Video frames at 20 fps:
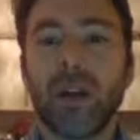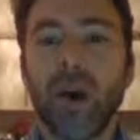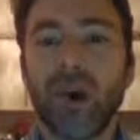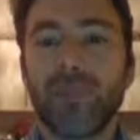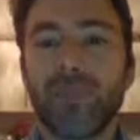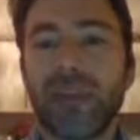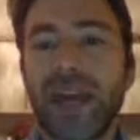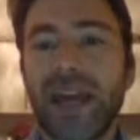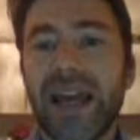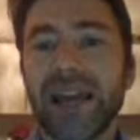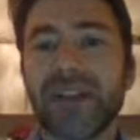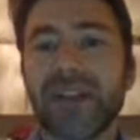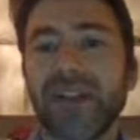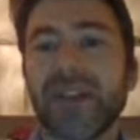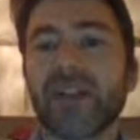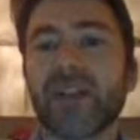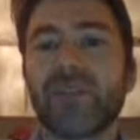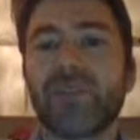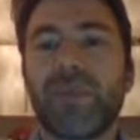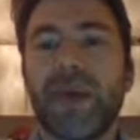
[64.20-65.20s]
no place
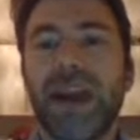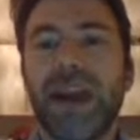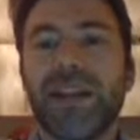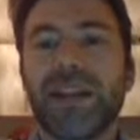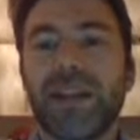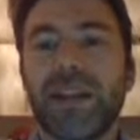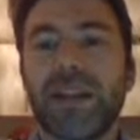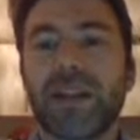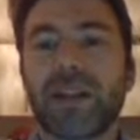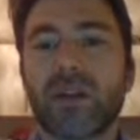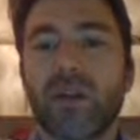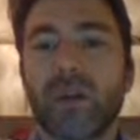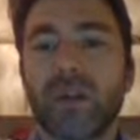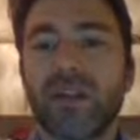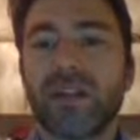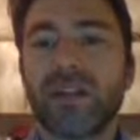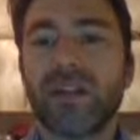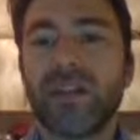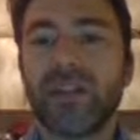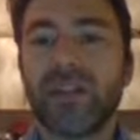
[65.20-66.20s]
in space is
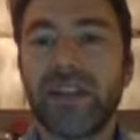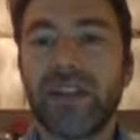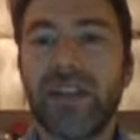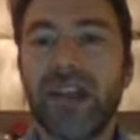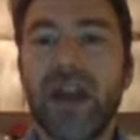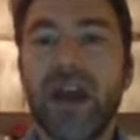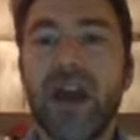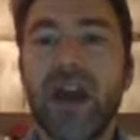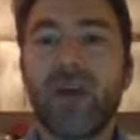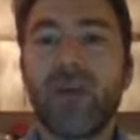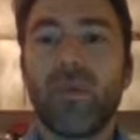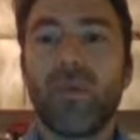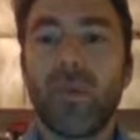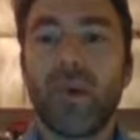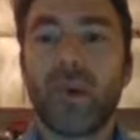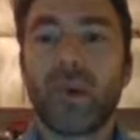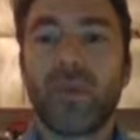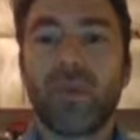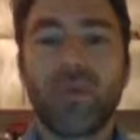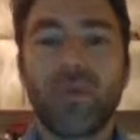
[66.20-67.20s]
qualitatively
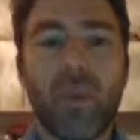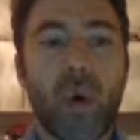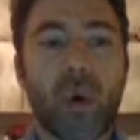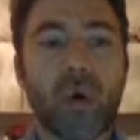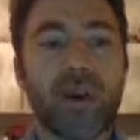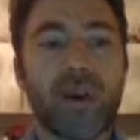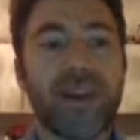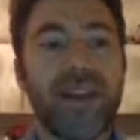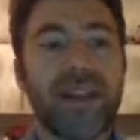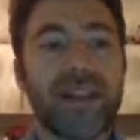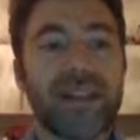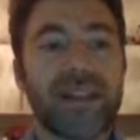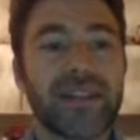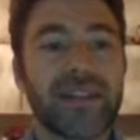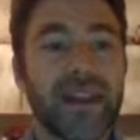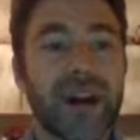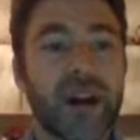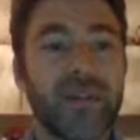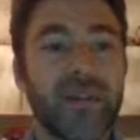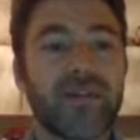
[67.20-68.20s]
worth more in
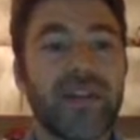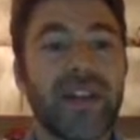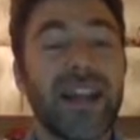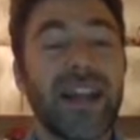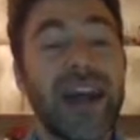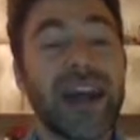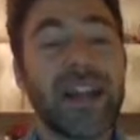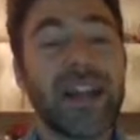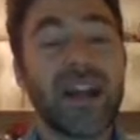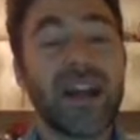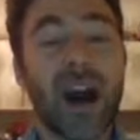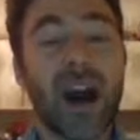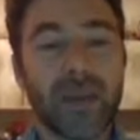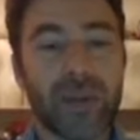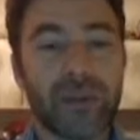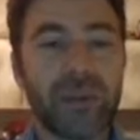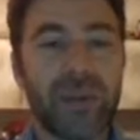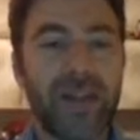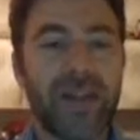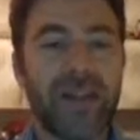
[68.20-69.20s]
itself than any
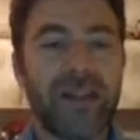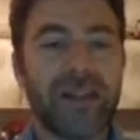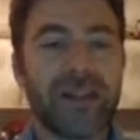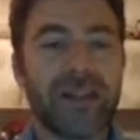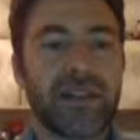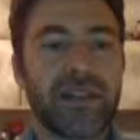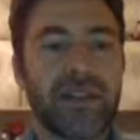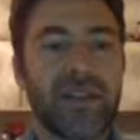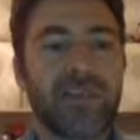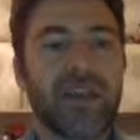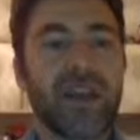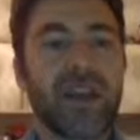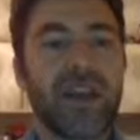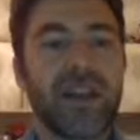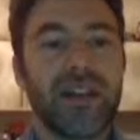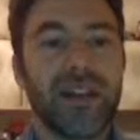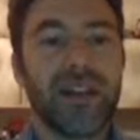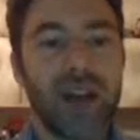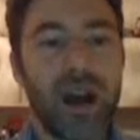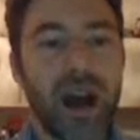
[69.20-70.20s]
other place.
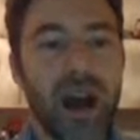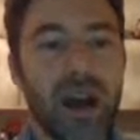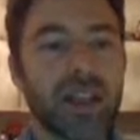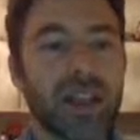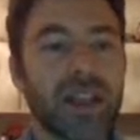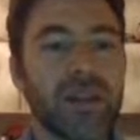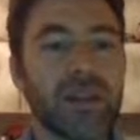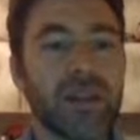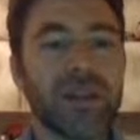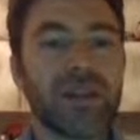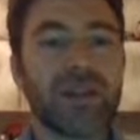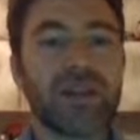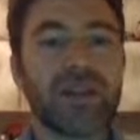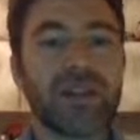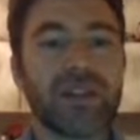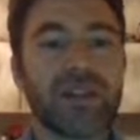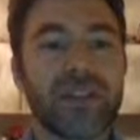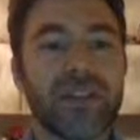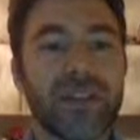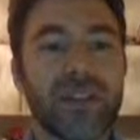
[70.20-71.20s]
The argument
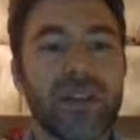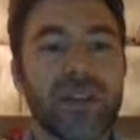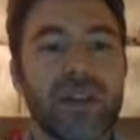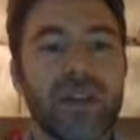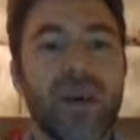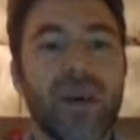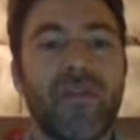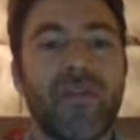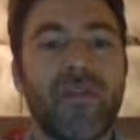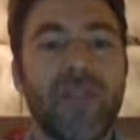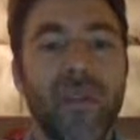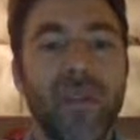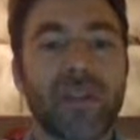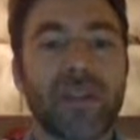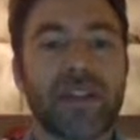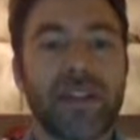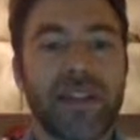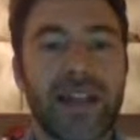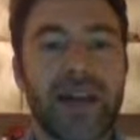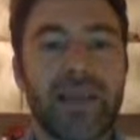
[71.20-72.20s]
consists of four
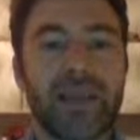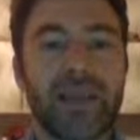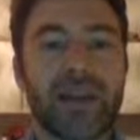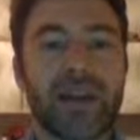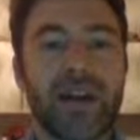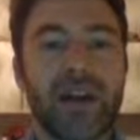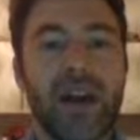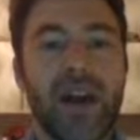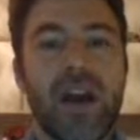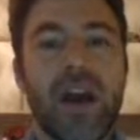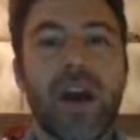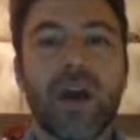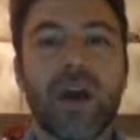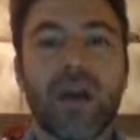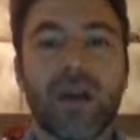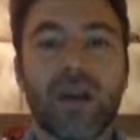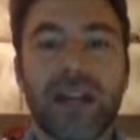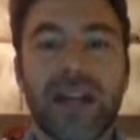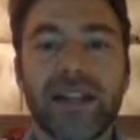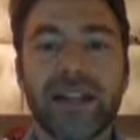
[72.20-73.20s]
steps,
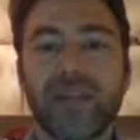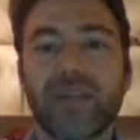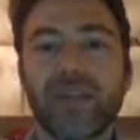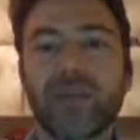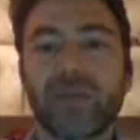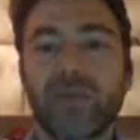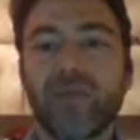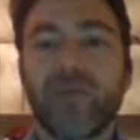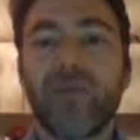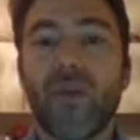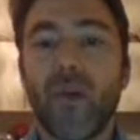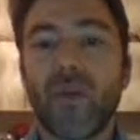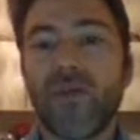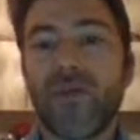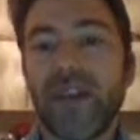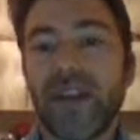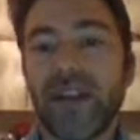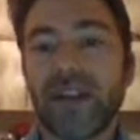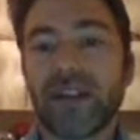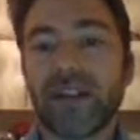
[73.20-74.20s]
connected to four
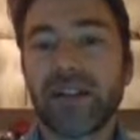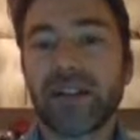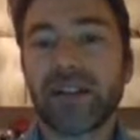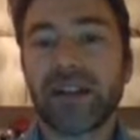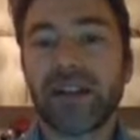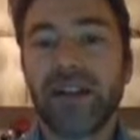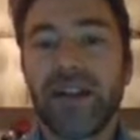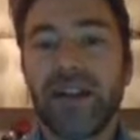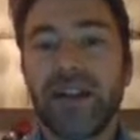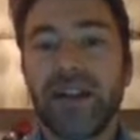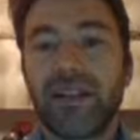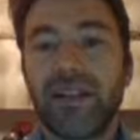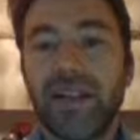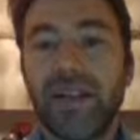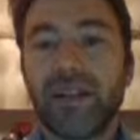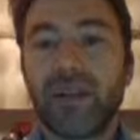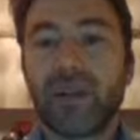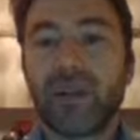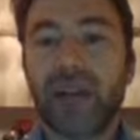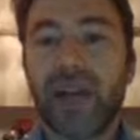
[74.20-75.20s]
fingers,
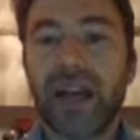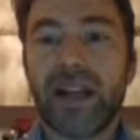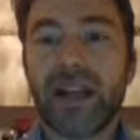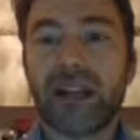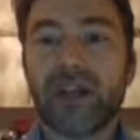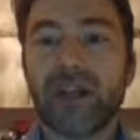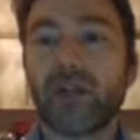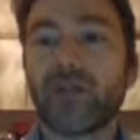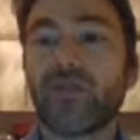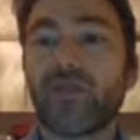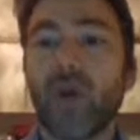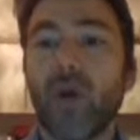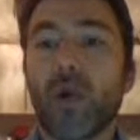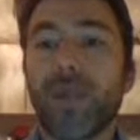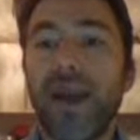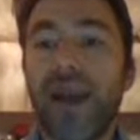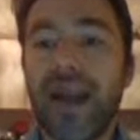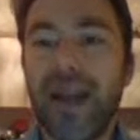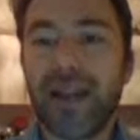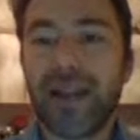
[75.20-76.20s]
that together should
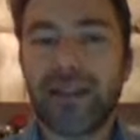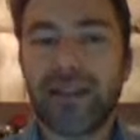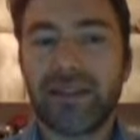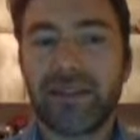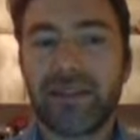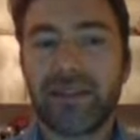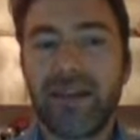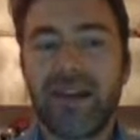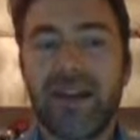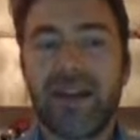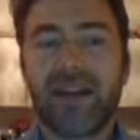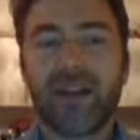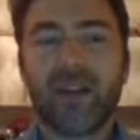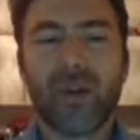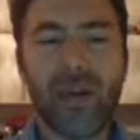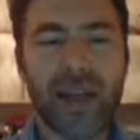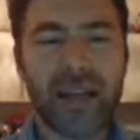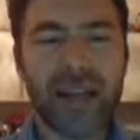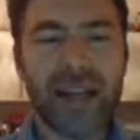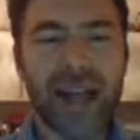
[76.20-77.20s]
form a hand. The
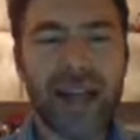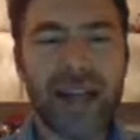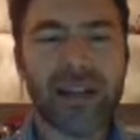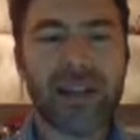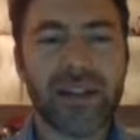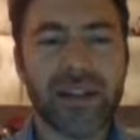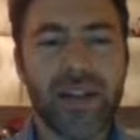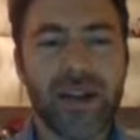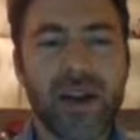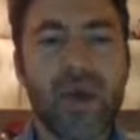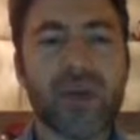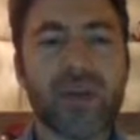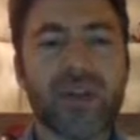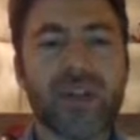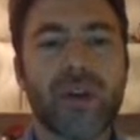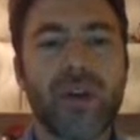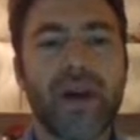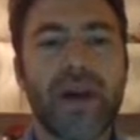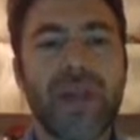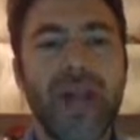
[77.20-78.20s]
connection
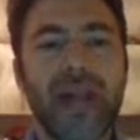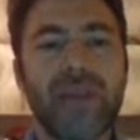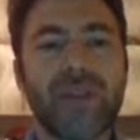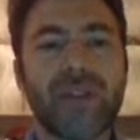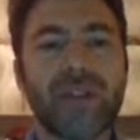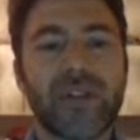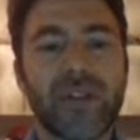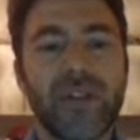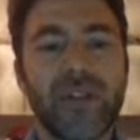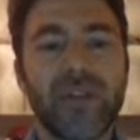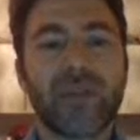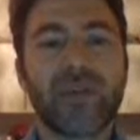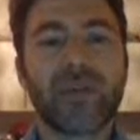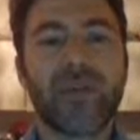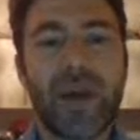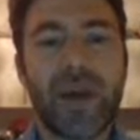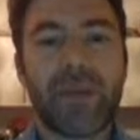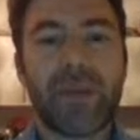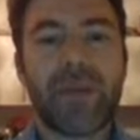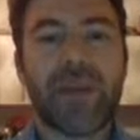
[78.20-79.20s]
also enables you to
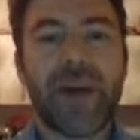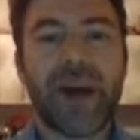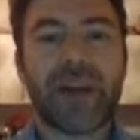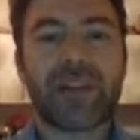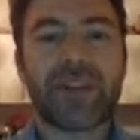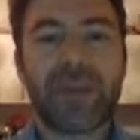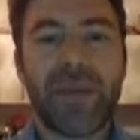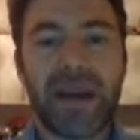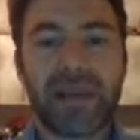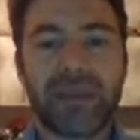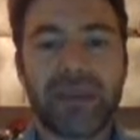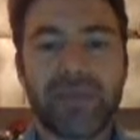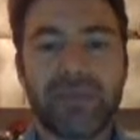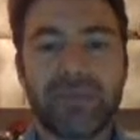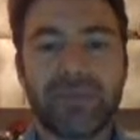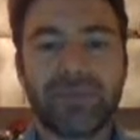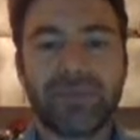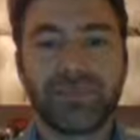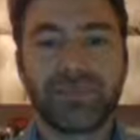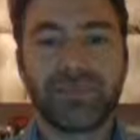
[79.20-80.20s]
memorize better.
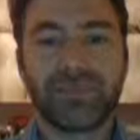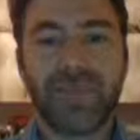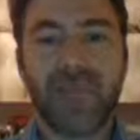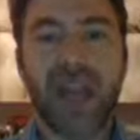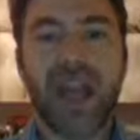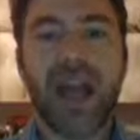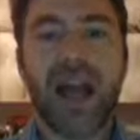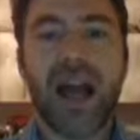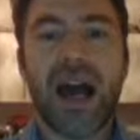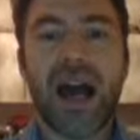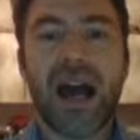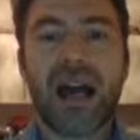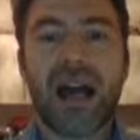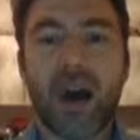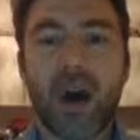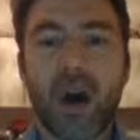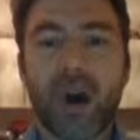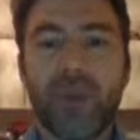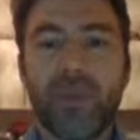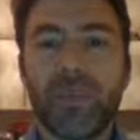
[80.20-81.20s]
I
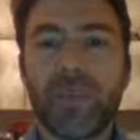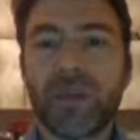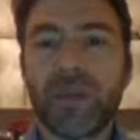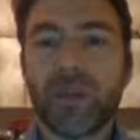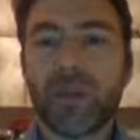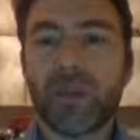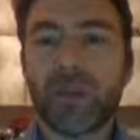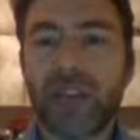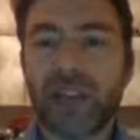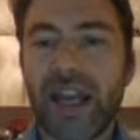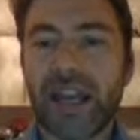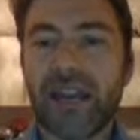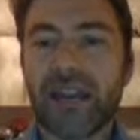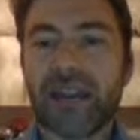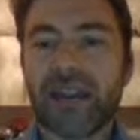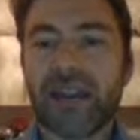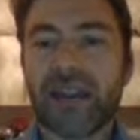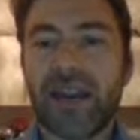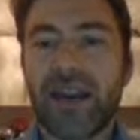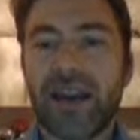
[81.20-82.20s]
hope you will shake
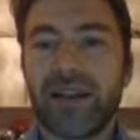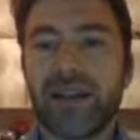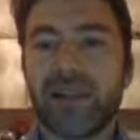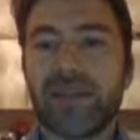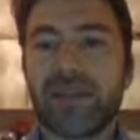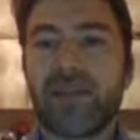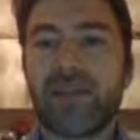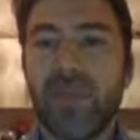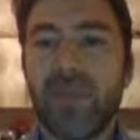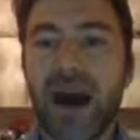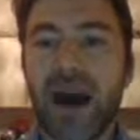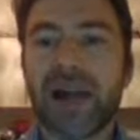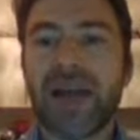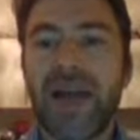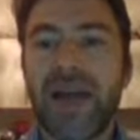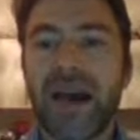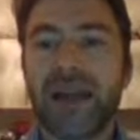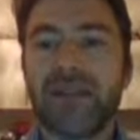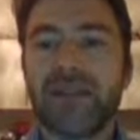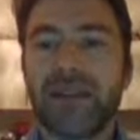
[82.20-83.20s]
this hand, my
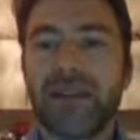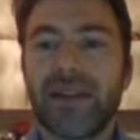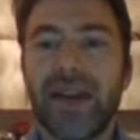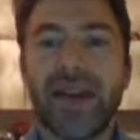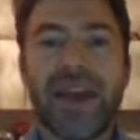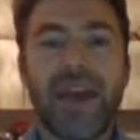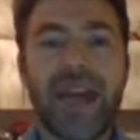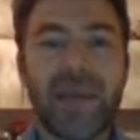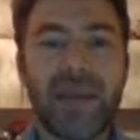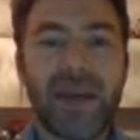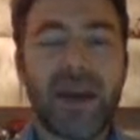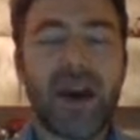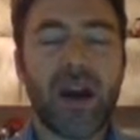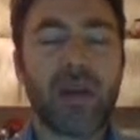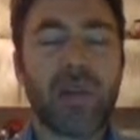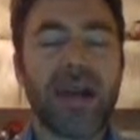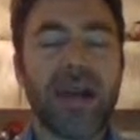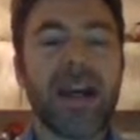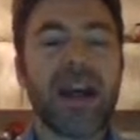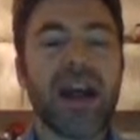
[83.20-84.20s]
hand, in
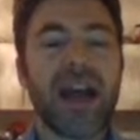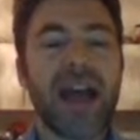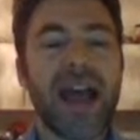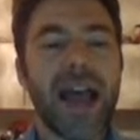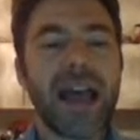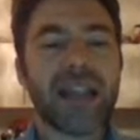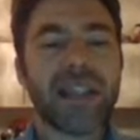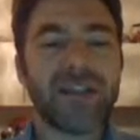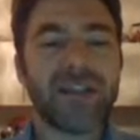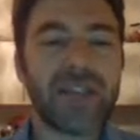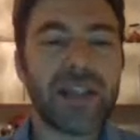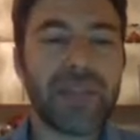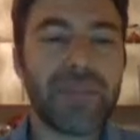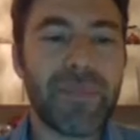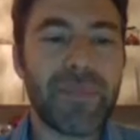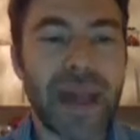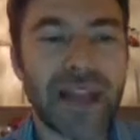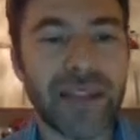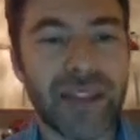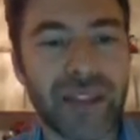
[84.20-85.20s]
becoming actively
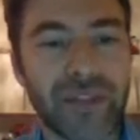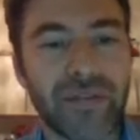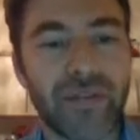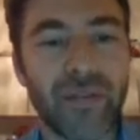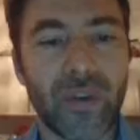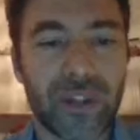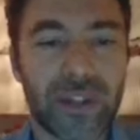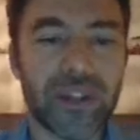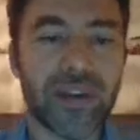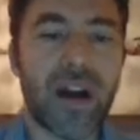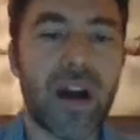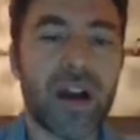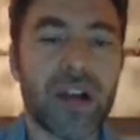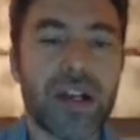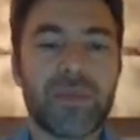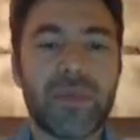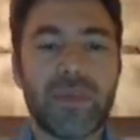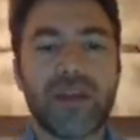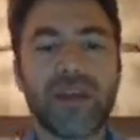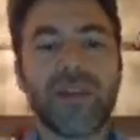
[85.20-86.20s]
passive for this
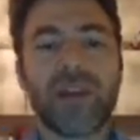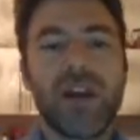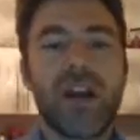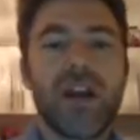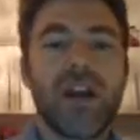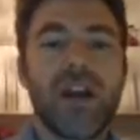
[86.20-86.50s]
argument.